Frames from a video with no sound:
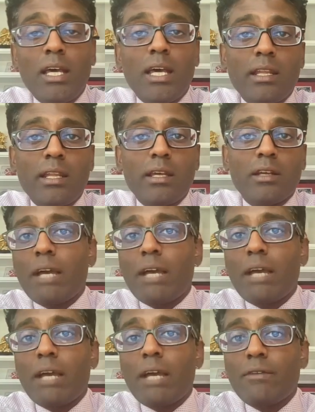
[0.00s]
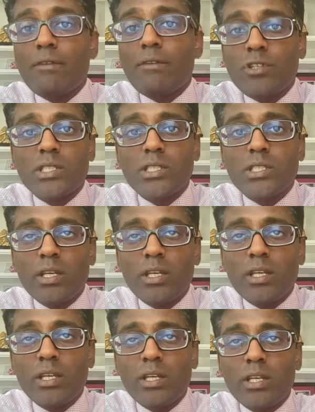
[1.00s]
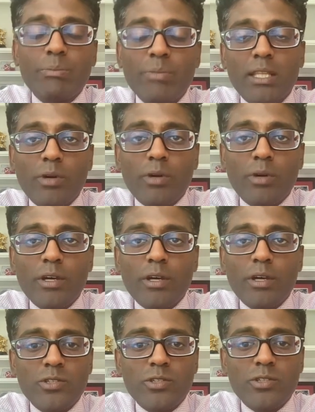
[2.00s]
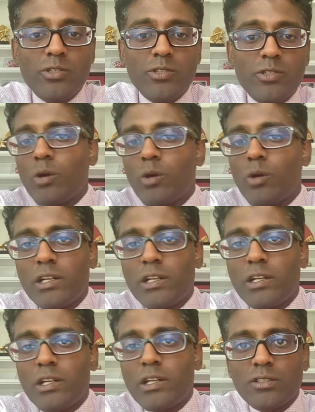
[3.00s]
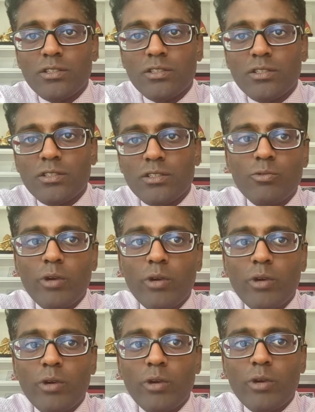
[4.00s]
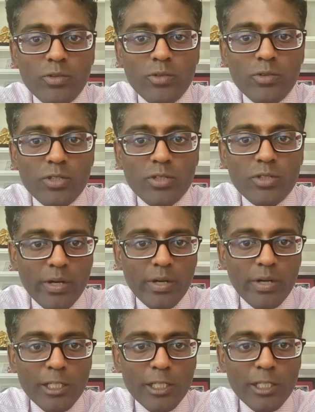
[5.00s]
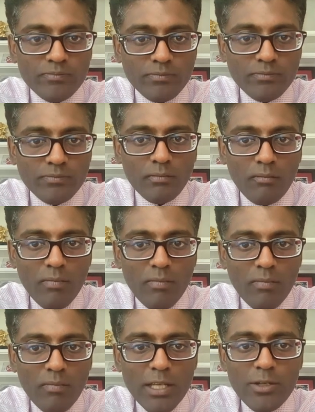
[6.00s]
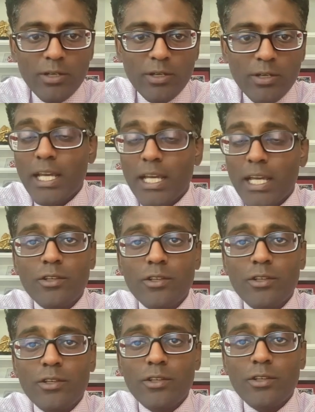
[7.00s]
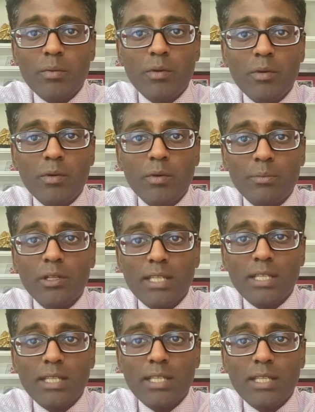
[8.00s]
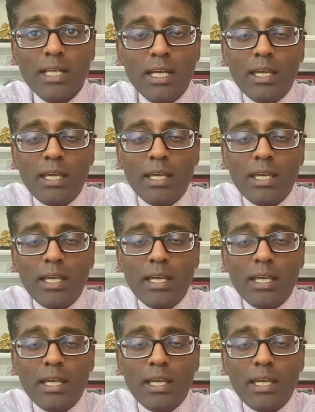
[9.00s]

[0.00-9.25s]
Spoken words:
and including a live show once a week. We're trying to make that twice a week, but you get over 100 selections all for just $20 a month, which is a great deal. And you can check out the YouTube Premium on the link below. It's